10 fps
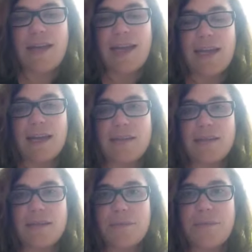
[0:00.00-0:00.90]
and
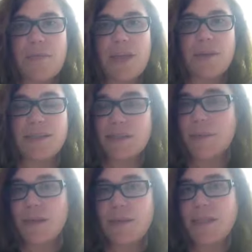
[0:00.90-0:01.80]
I would sit
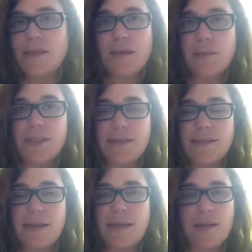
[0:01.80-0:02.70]
with them and tell them this
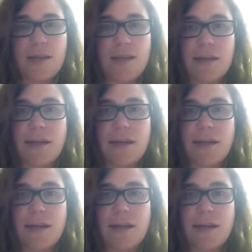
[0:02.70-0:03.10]
exact thing.